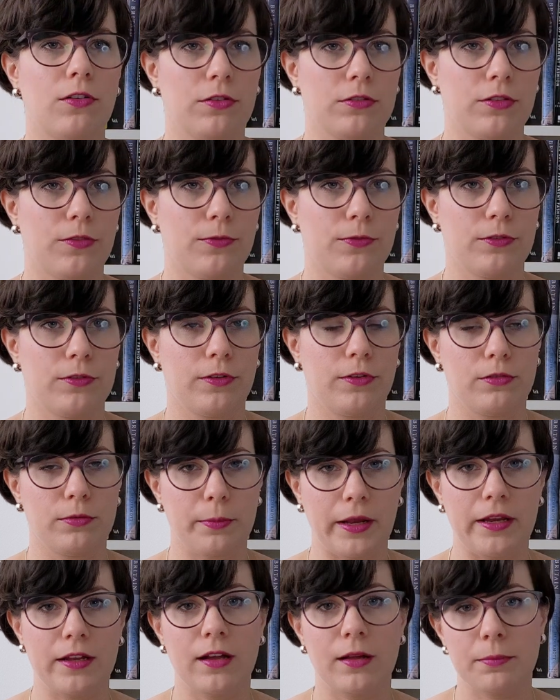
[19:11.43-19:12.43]
colors for your
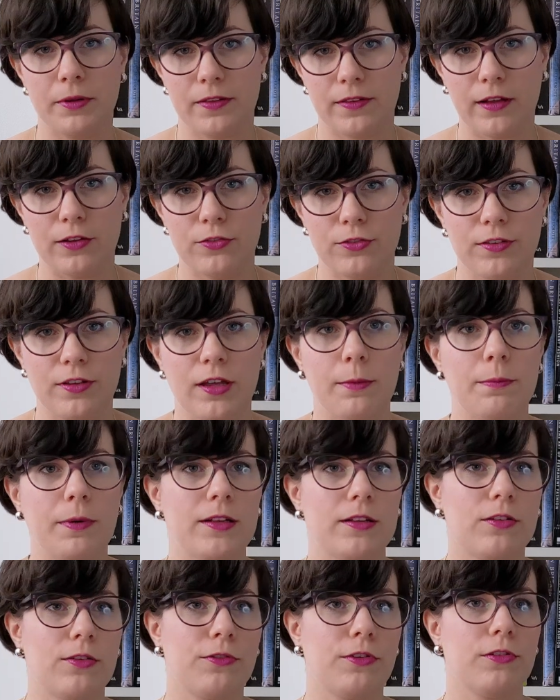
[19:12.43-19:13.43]
makeup. It's actually a
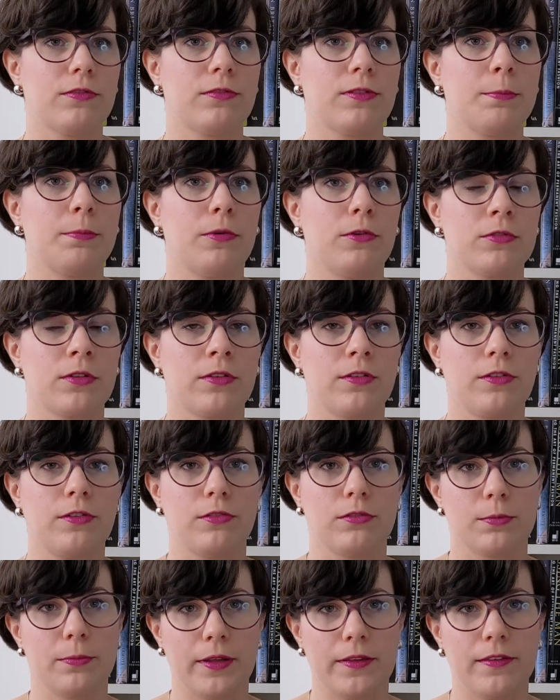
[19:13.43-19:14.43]
part of your report,
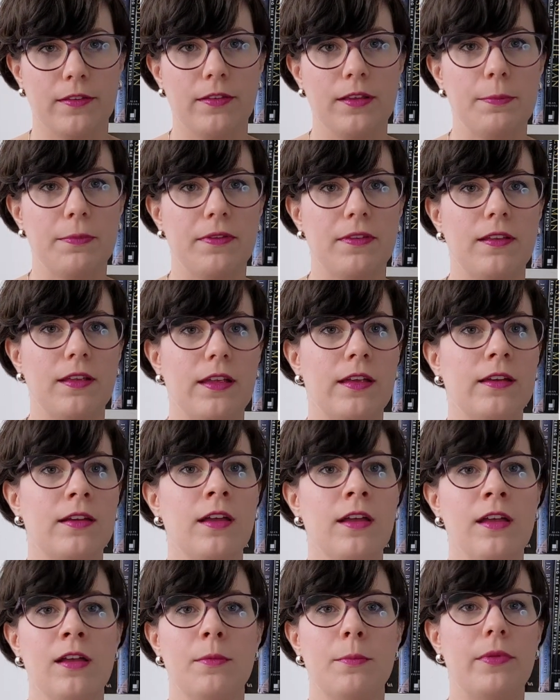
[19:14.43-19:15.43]
your best lipstick,
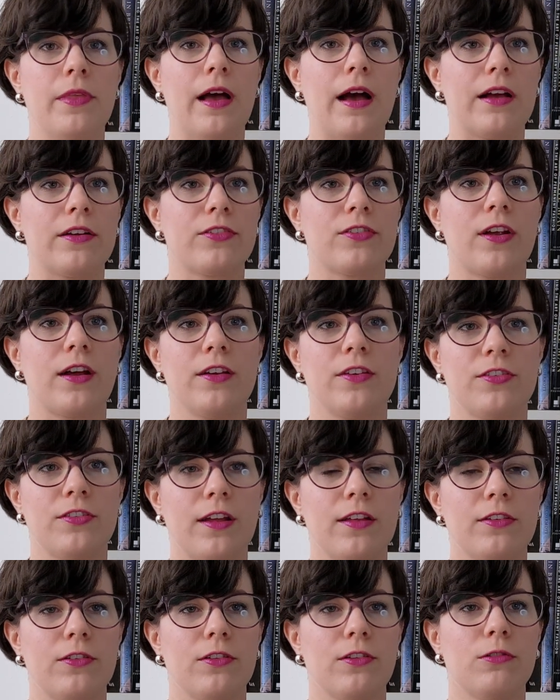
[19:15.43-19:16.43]
blush,
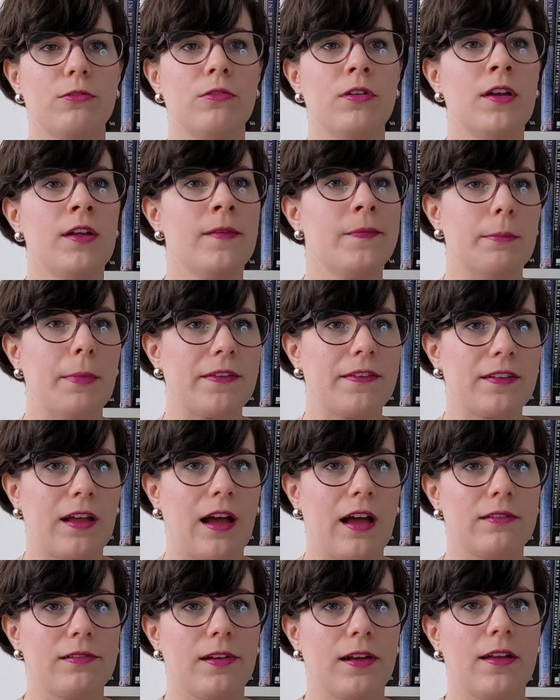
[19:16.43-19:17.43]
eyeshadow,
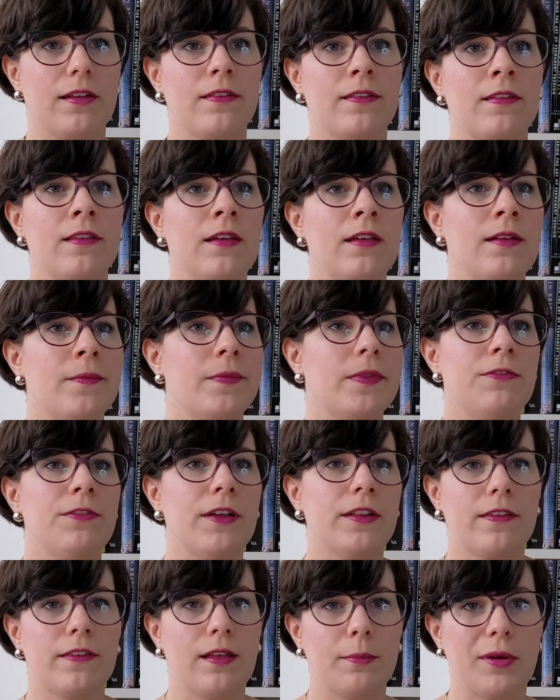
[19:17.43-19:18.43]
mascaras,
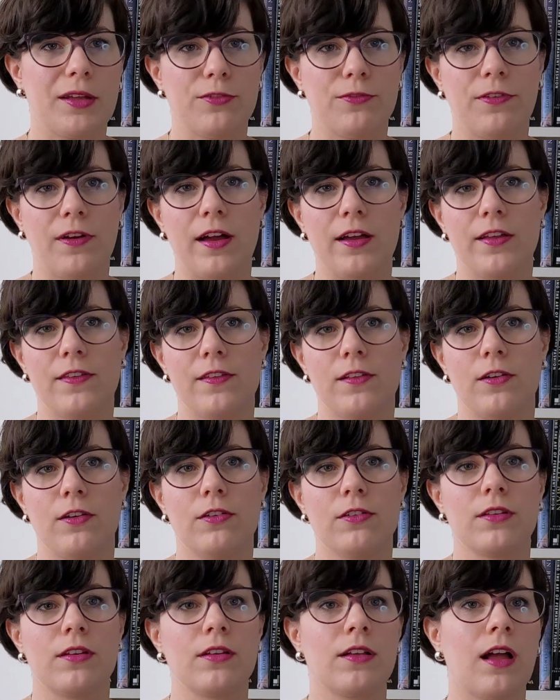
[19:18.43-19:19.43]
even some advice
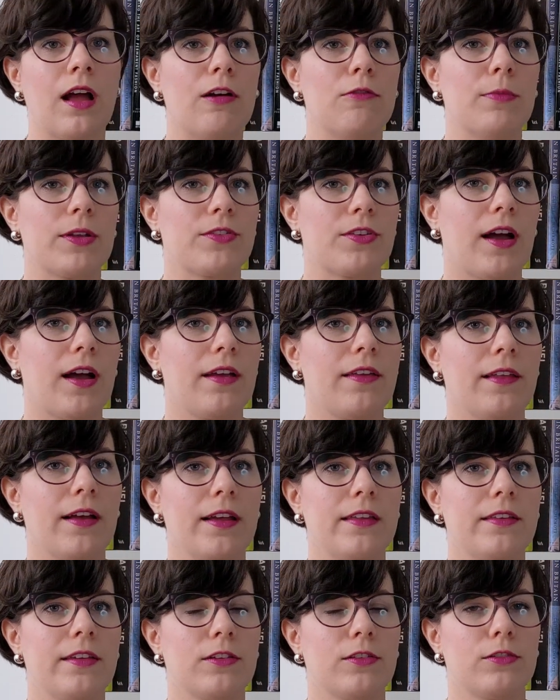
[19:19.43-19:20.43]
on how much highlighter
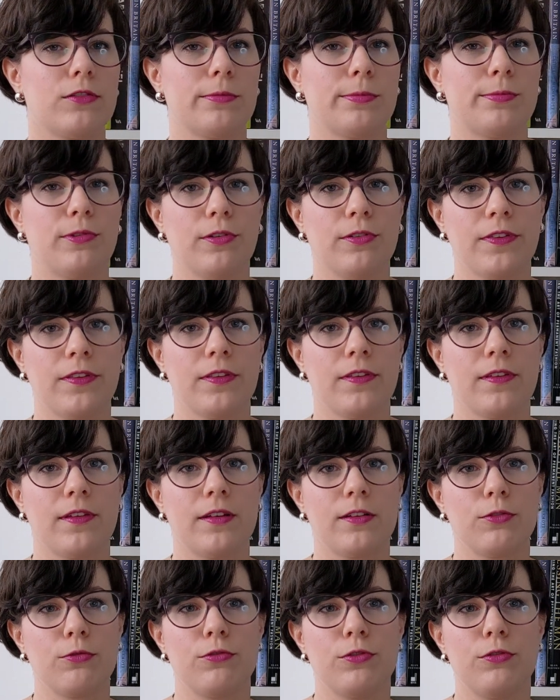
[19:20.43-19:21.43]
or
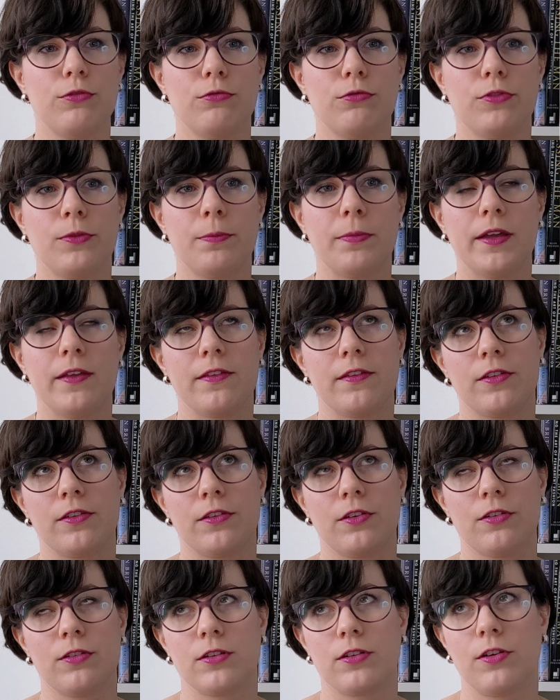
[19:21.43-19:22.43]
bronzer to use based on
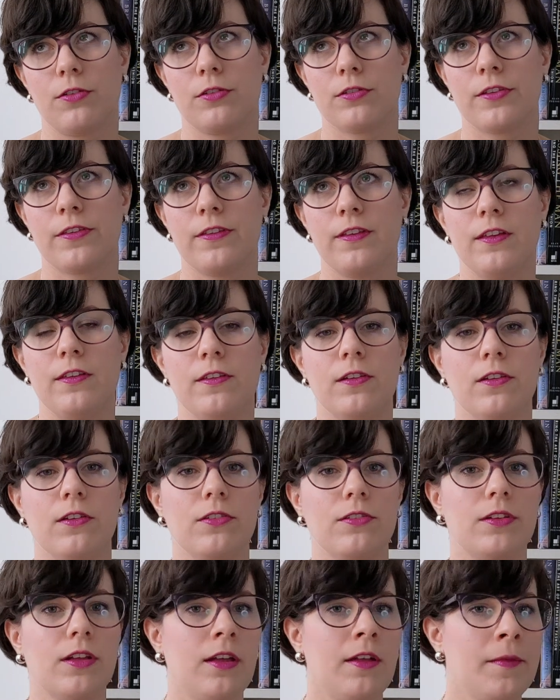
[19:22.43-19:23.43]
your color
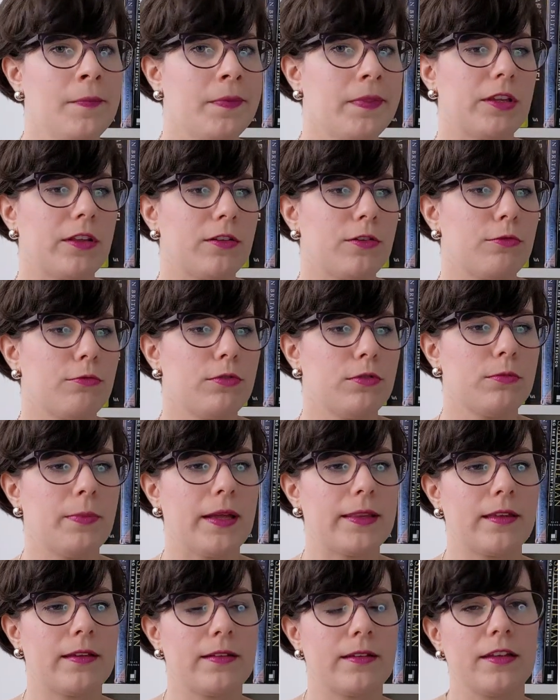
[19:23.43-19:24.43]
season, whether you look
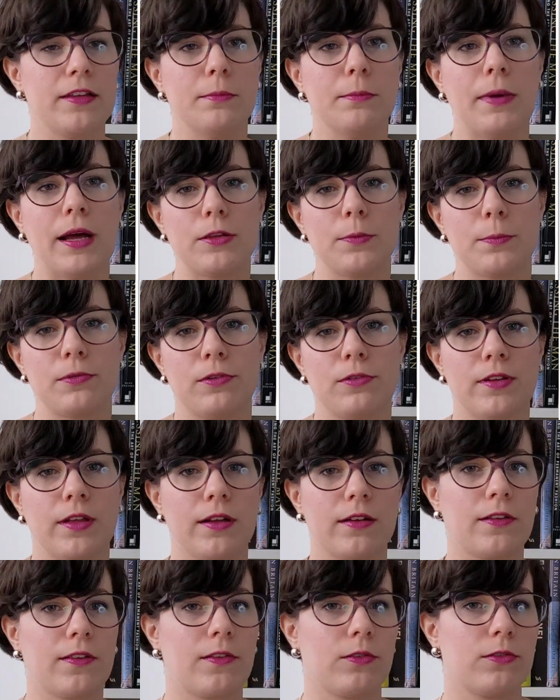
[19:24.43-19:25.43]
better in matte
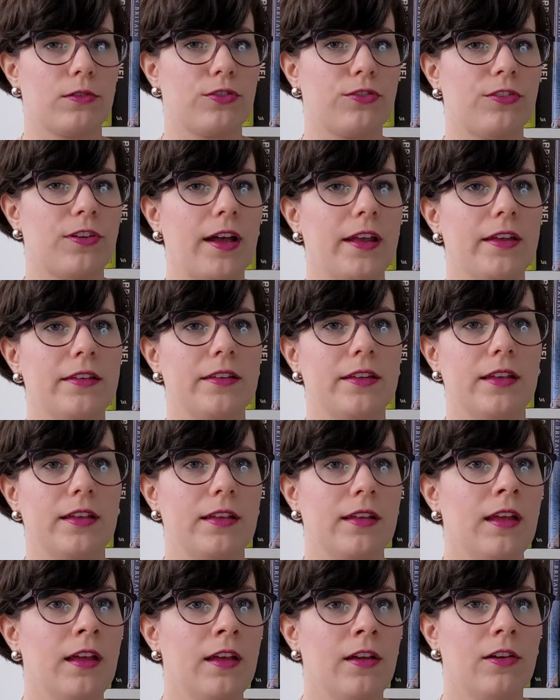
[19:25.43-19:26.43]
products or
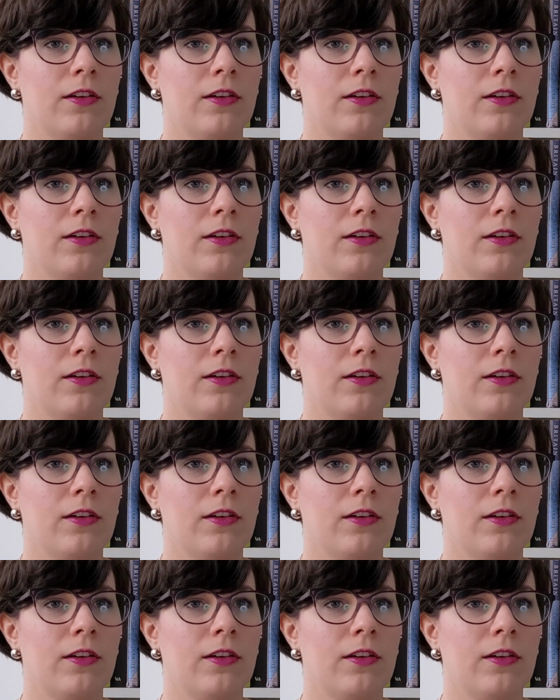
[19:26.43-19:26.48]
shiny